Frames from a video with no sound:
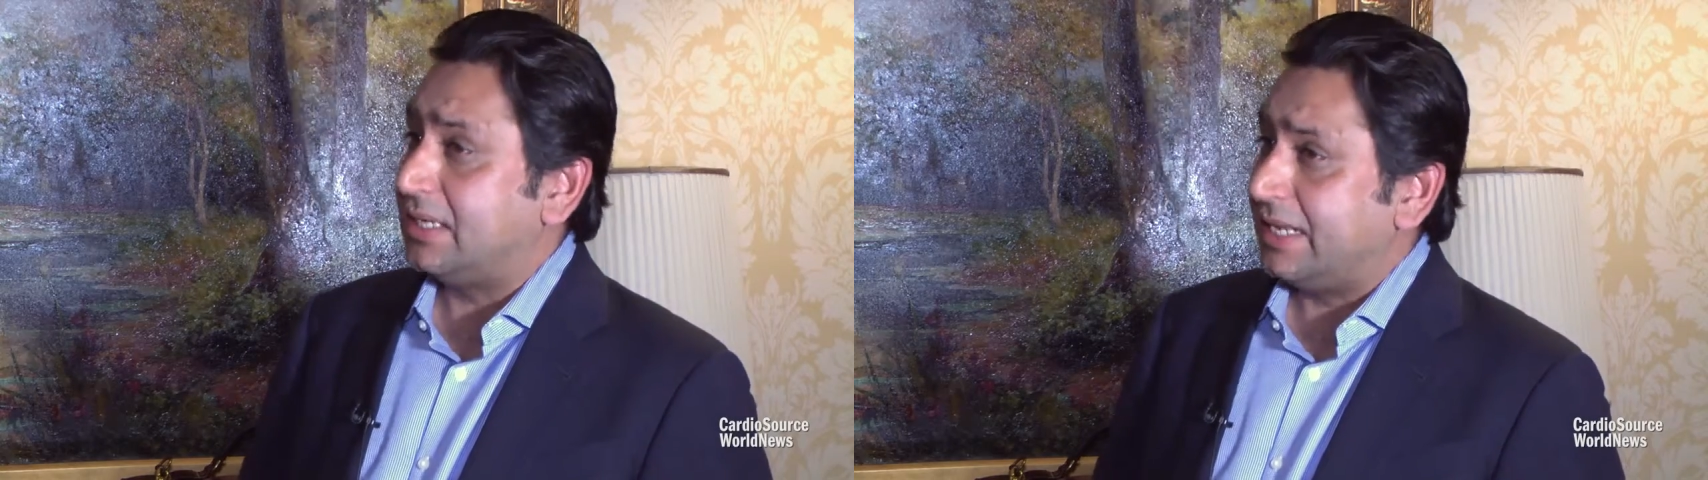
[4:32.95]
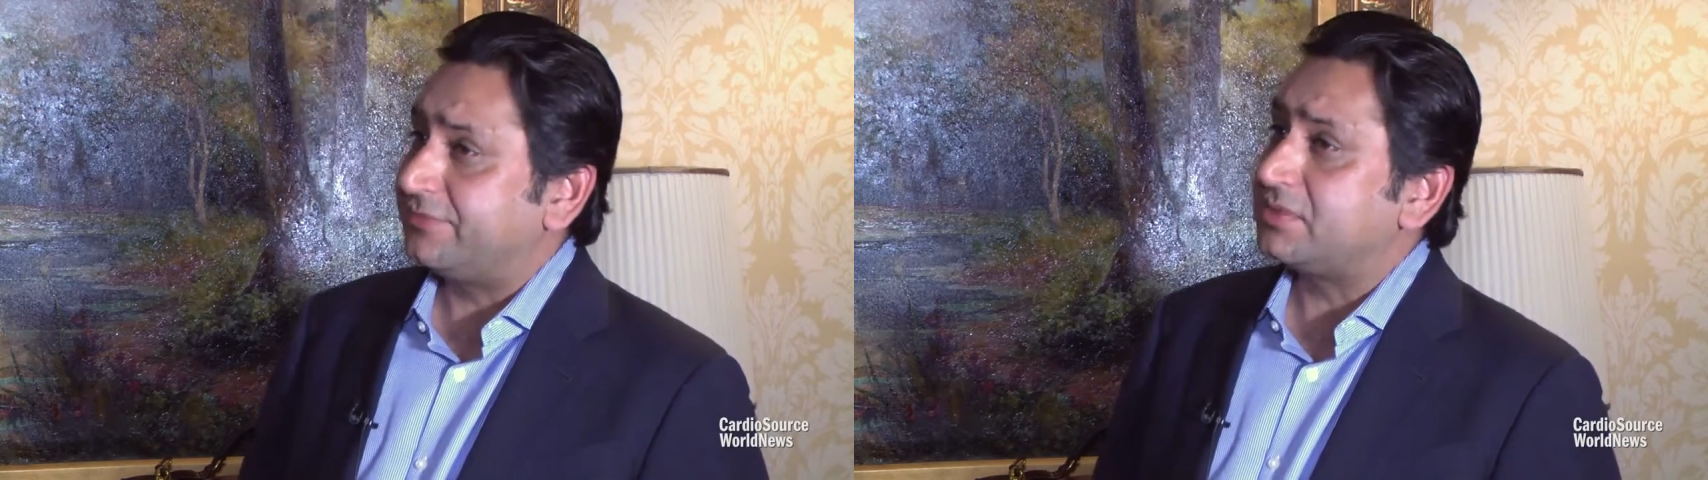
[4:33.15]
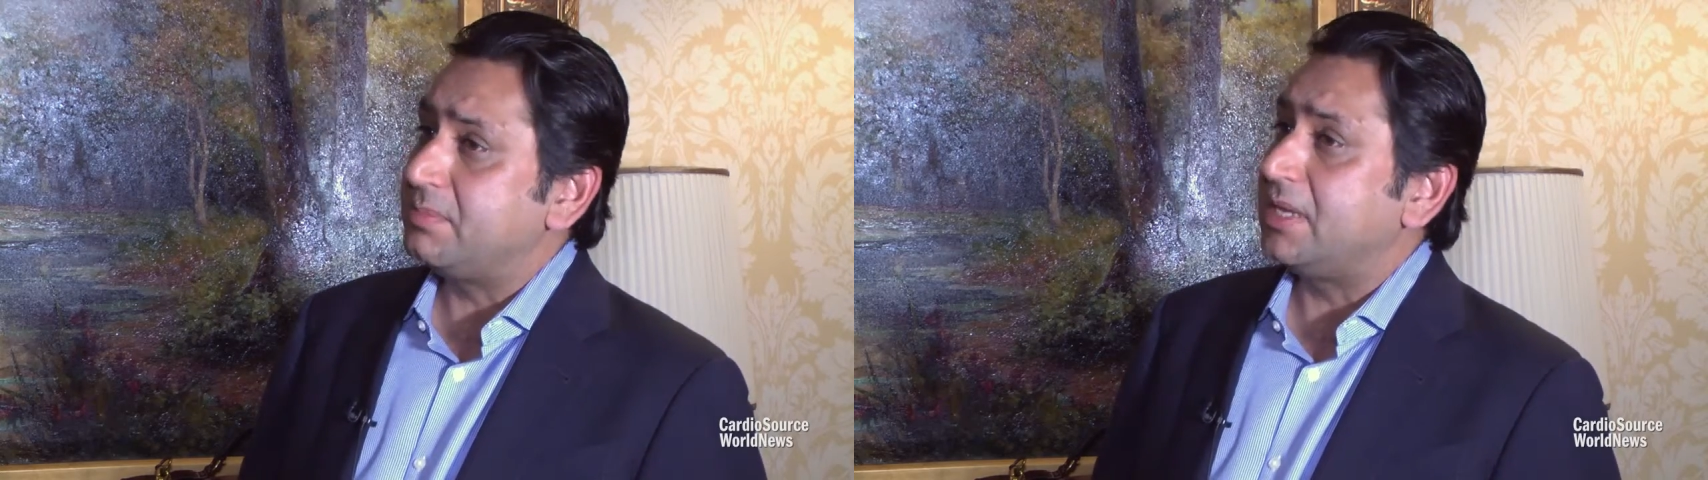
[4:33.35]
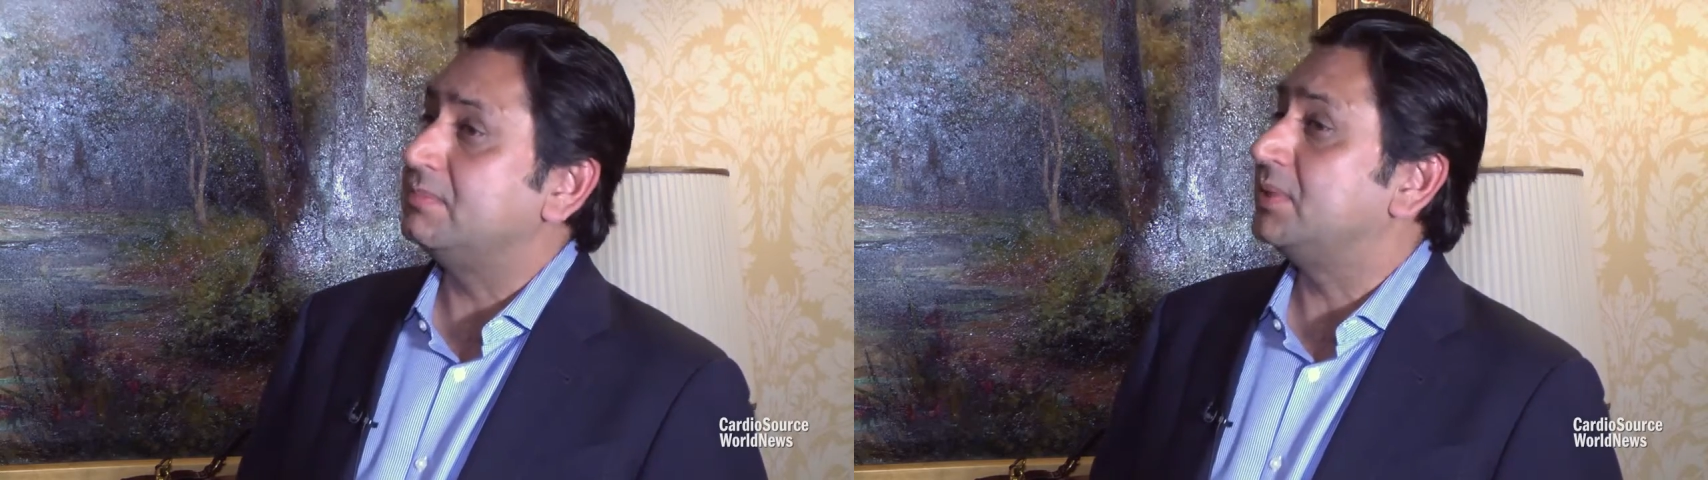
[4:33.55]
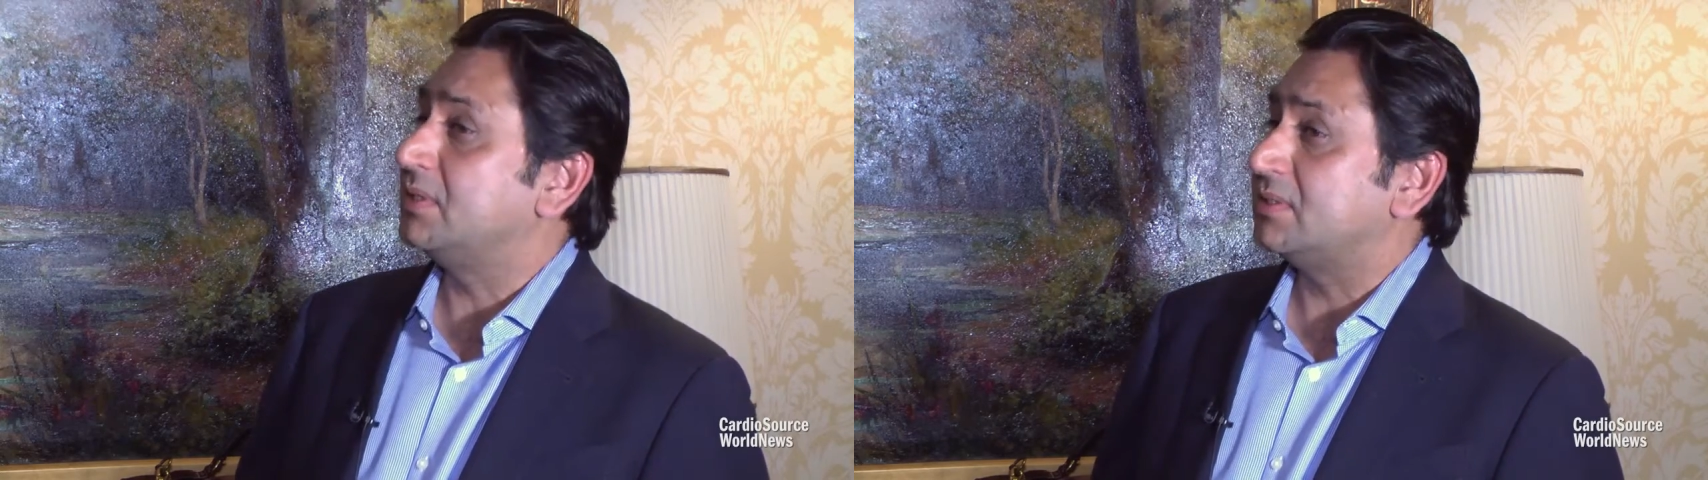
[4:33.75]
left
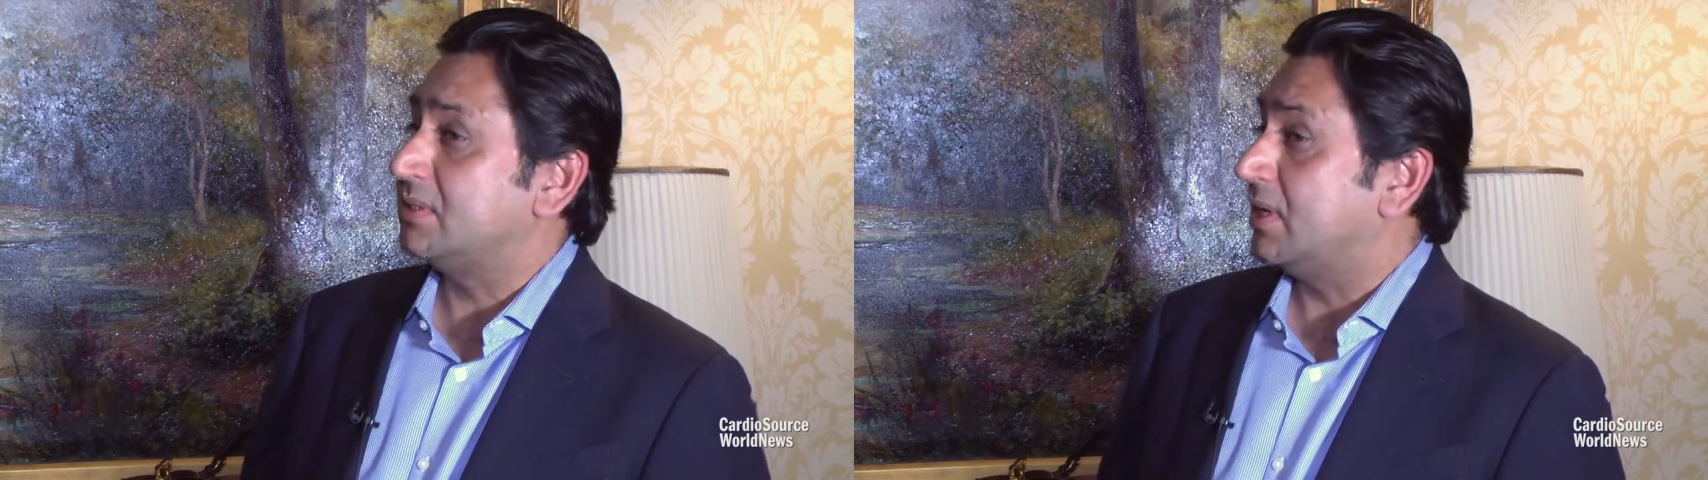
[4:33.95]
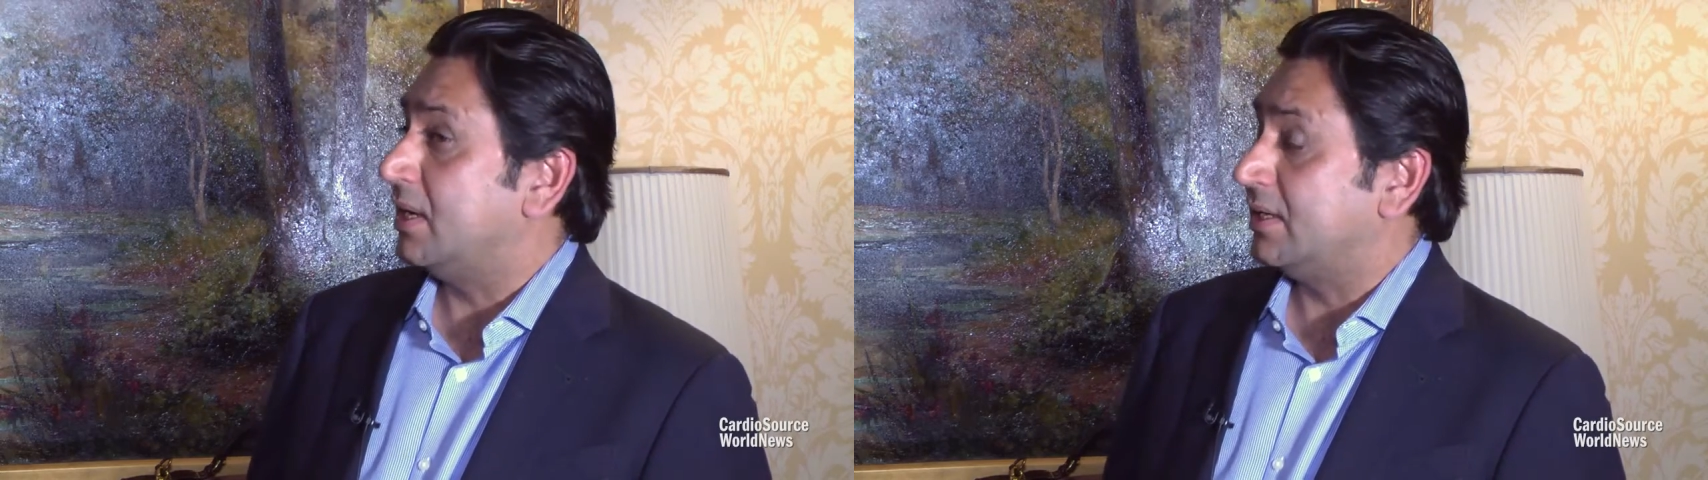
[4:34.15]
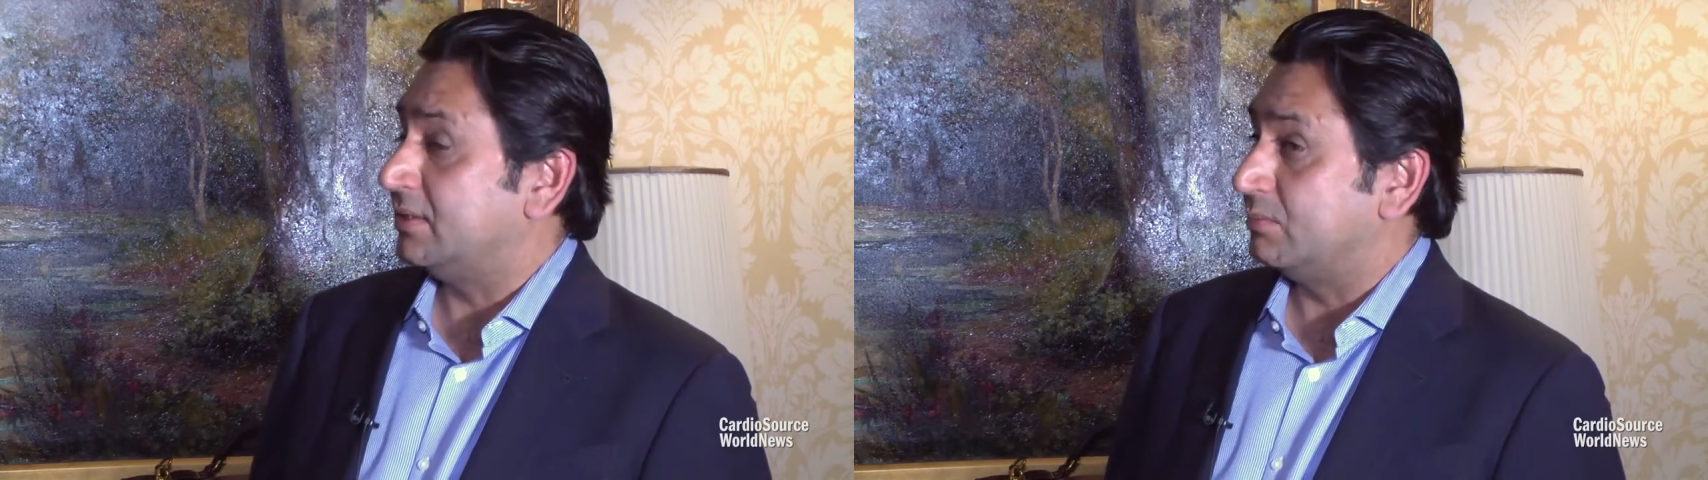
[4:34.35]
main PCI,